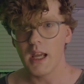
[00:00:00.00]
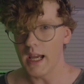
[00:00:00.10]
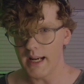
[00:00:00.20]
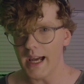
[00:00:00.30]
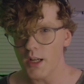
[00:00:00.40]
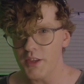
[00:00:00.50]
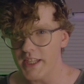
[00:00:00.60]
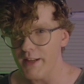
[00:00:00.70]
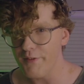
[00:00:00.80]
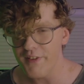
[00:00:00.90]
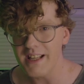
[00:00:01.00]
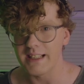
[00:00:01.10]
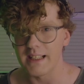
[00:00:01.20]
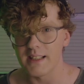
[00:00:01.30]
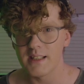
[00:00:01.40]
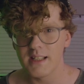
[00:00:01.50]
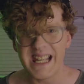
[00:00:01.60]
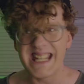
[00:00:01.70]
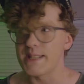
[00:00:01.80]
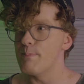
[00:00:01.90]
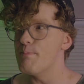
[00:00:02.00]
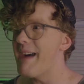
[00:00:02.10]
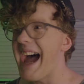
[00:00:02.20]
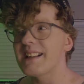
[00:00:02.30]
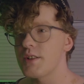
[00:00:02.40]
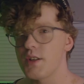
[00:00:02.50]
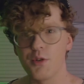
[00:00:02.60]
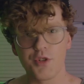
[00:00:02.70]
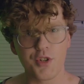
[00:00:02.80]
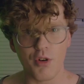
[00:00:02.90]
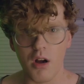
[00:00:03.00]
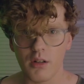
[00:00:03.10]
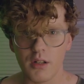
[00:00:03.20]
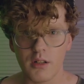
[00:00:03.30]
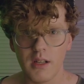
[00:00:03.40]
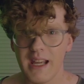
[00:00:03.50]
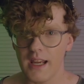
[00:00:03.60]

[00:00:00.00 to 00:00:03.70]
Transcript: and I know that that feeling is magnitude stronger